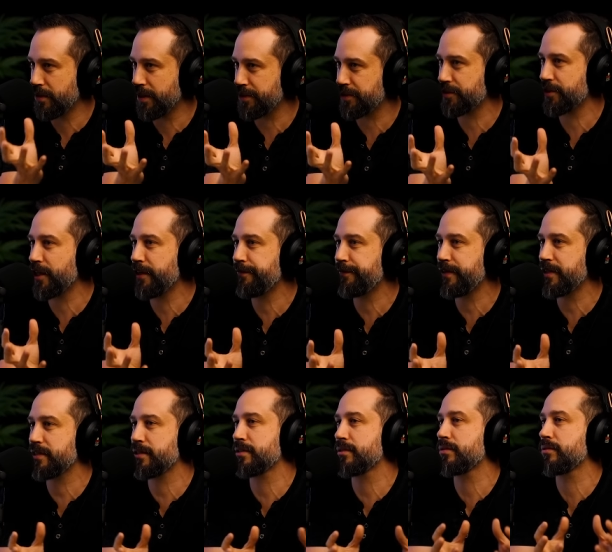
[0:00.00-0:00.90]
its
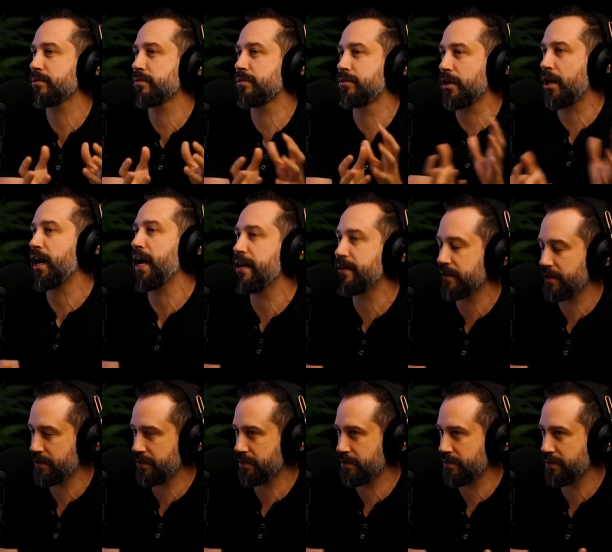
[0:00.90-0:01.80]
surface died.
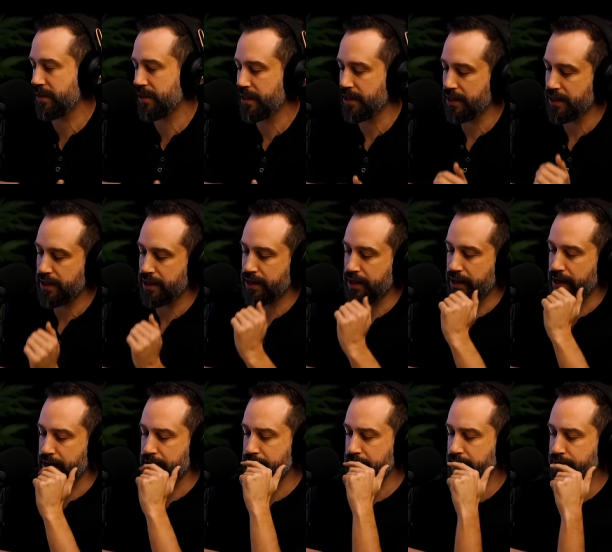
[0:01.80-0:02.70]

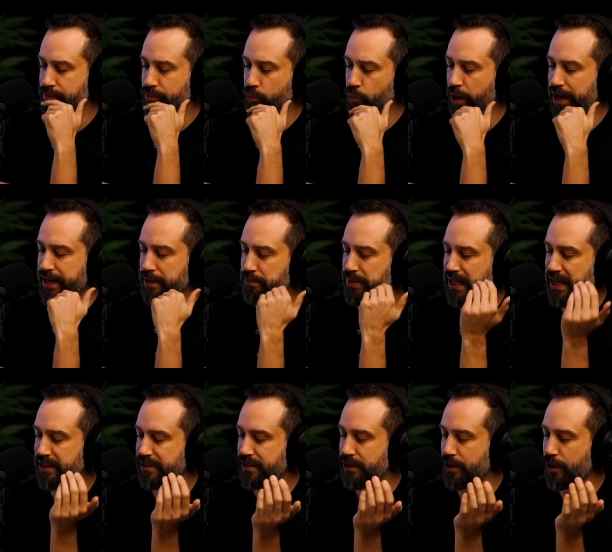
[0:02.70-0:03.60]
Um, when it
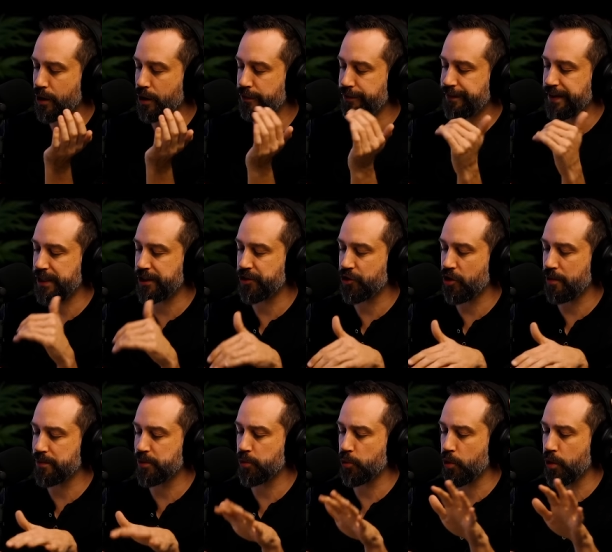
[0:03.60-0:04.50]
blasted off, it
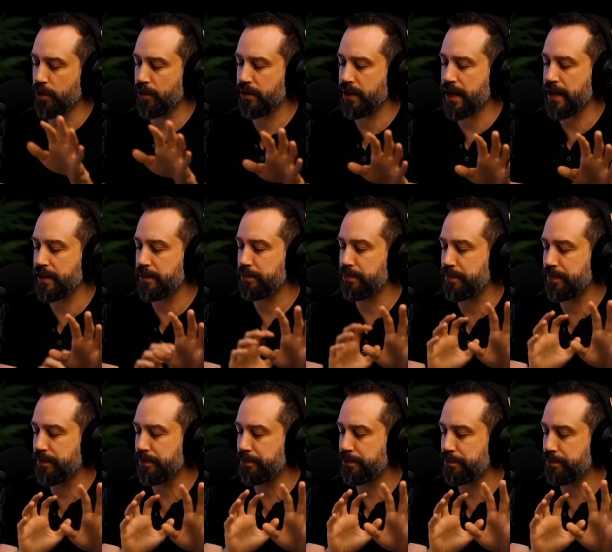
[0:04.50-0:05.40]
dropped water on other
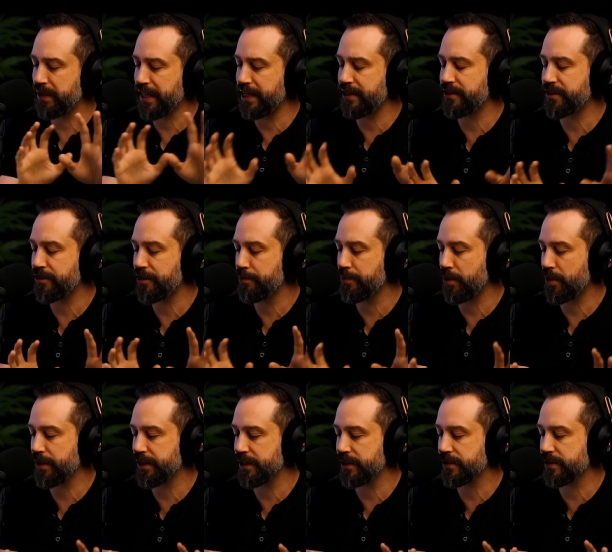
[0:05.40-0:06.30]
planetary
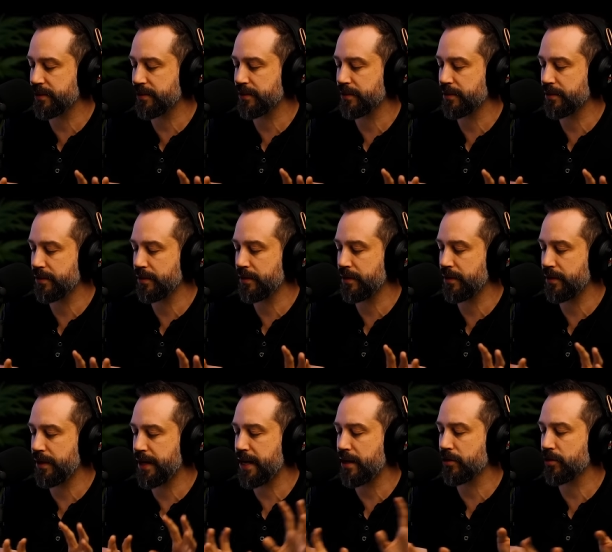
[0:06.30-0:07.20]
bodies,
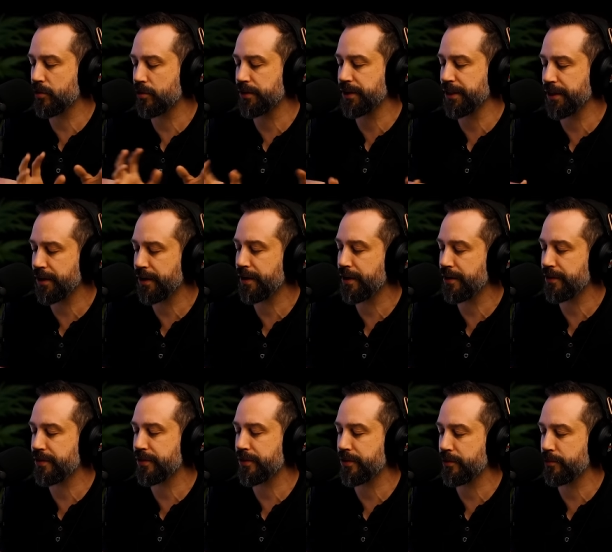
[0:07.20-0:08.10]
now called the
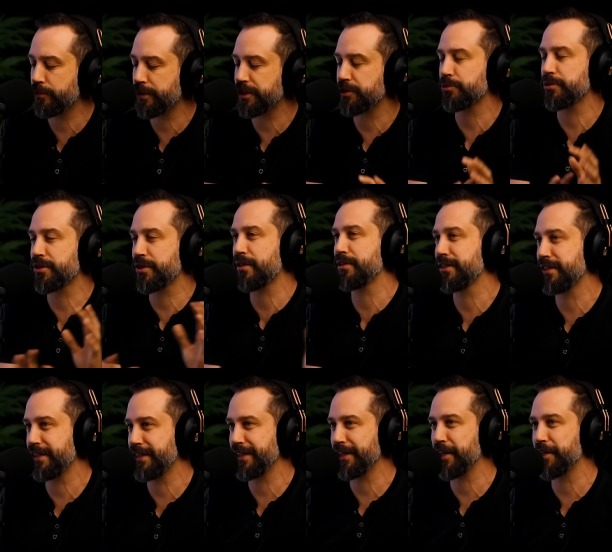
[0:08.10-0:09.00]
Earth, which
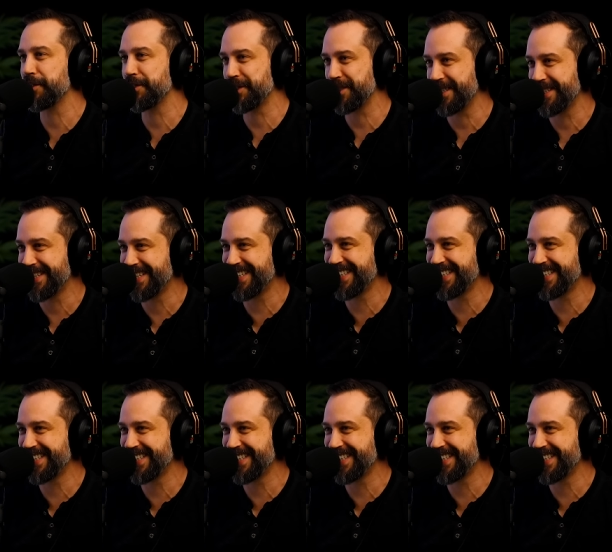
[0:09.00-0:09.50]
resulted in the ocean.